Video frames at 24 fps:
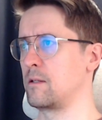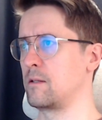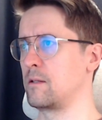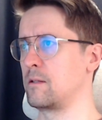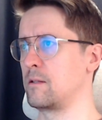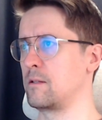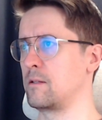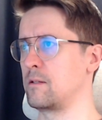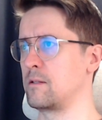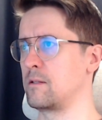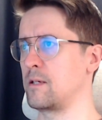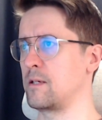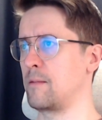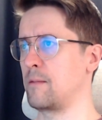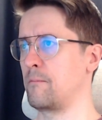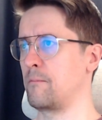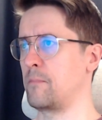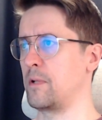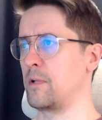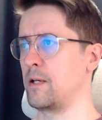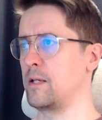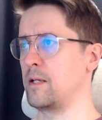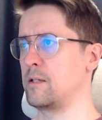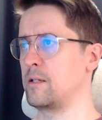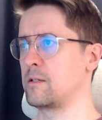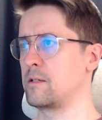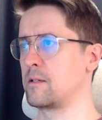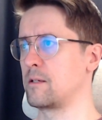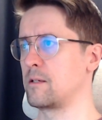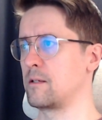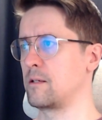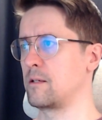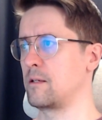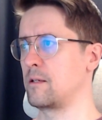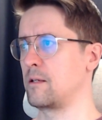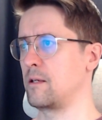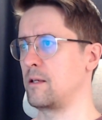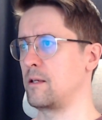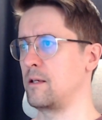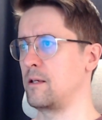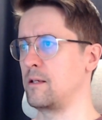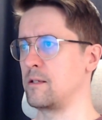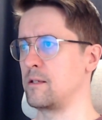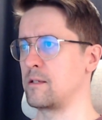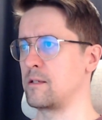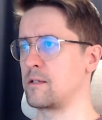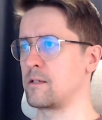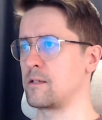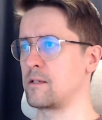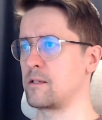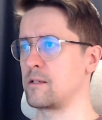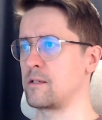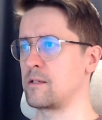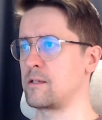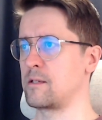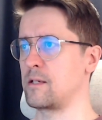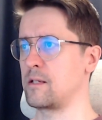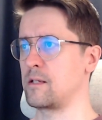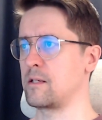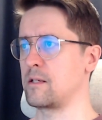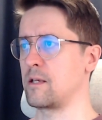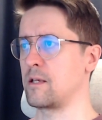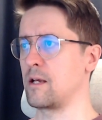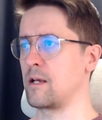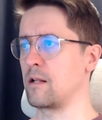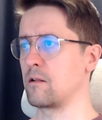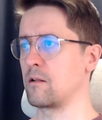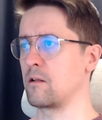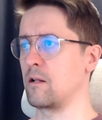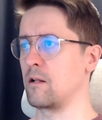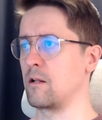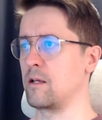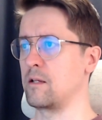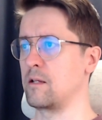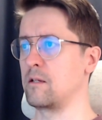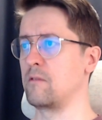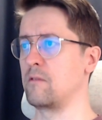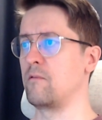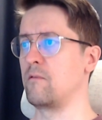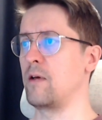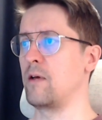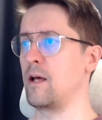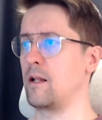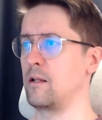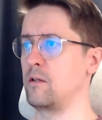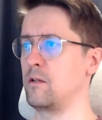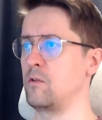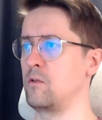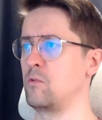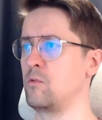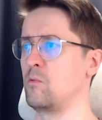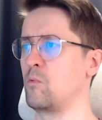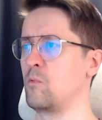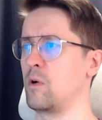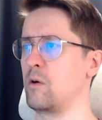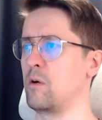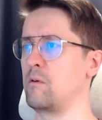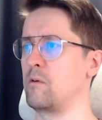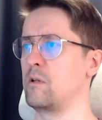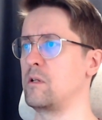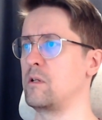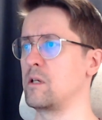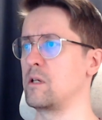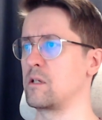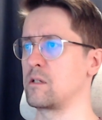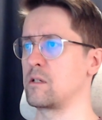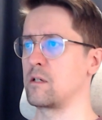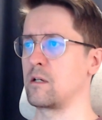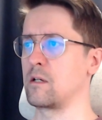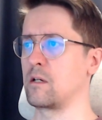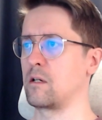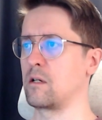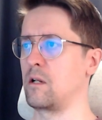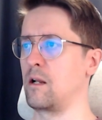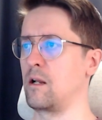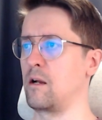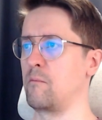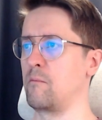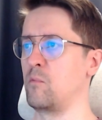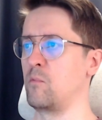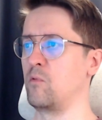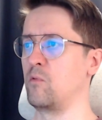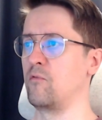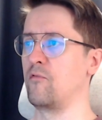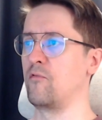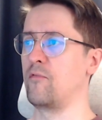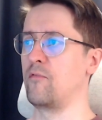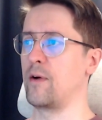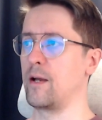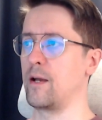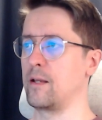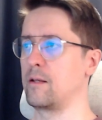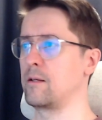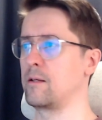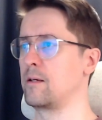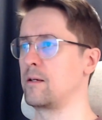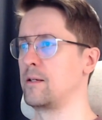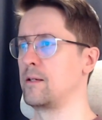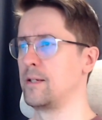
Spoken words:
the template is set calculated value, where it does a clear move find.